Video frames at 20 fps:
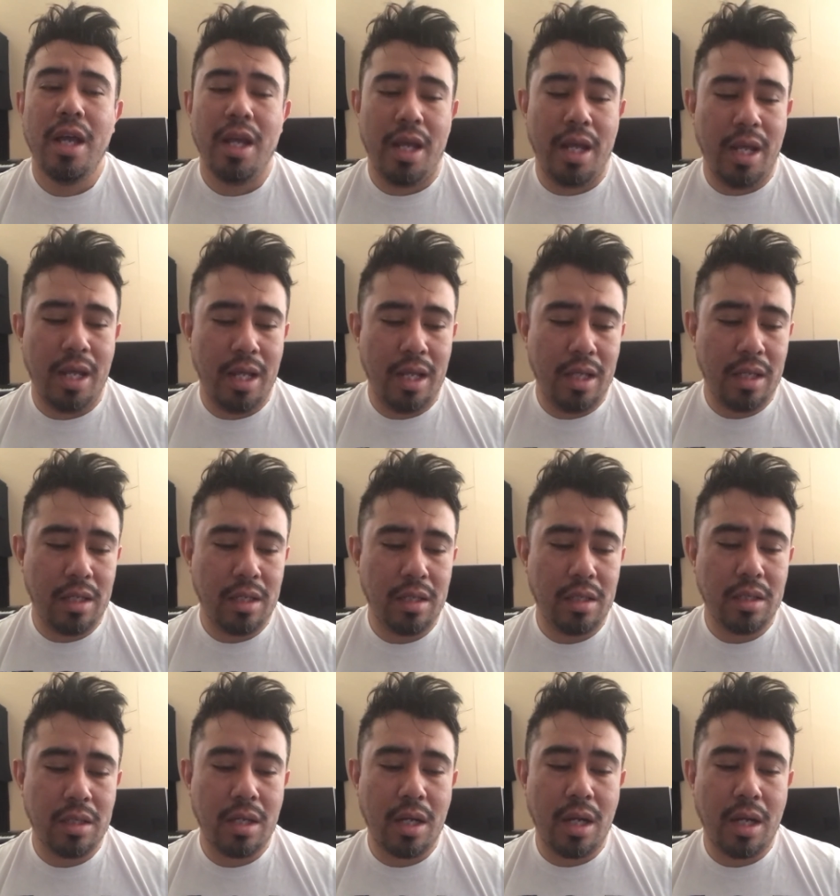
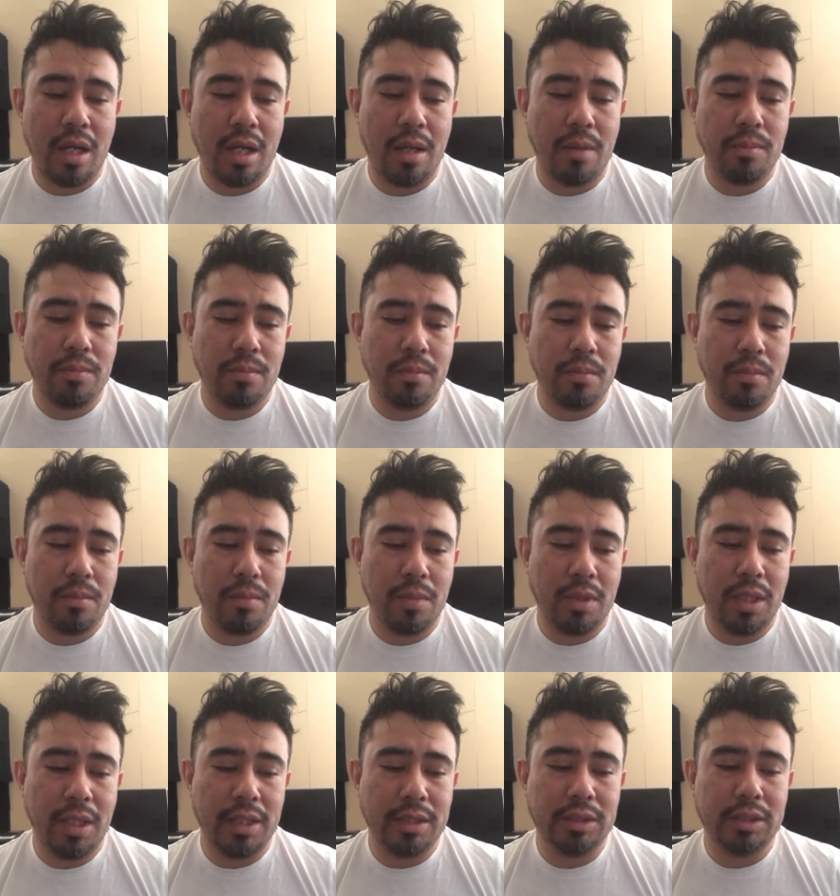and uh,
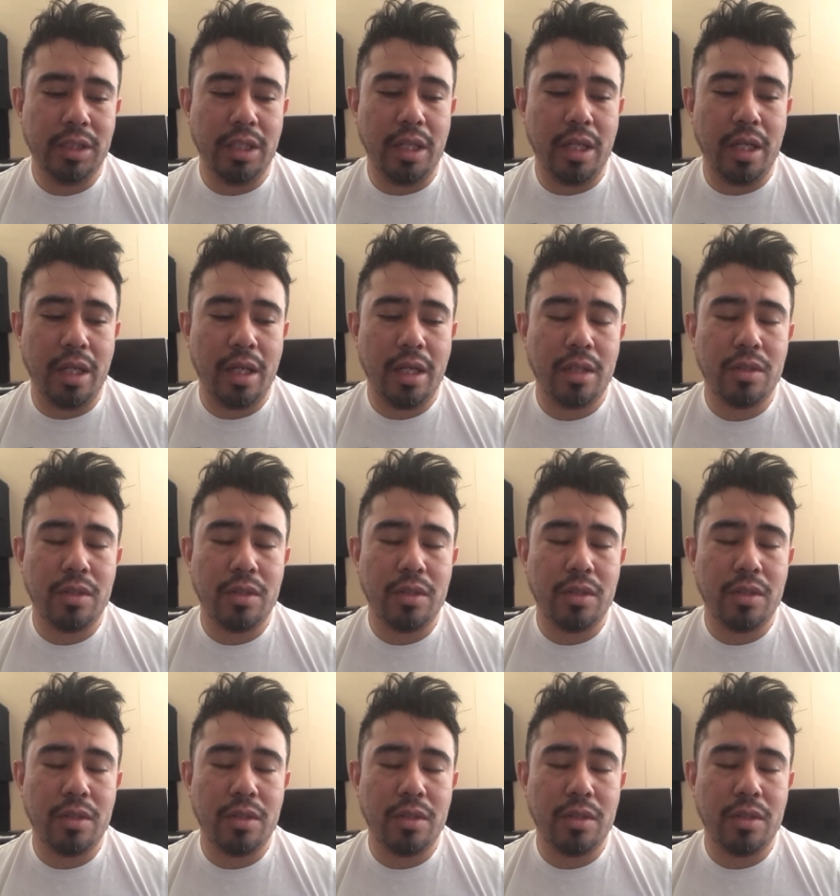let's see, uh,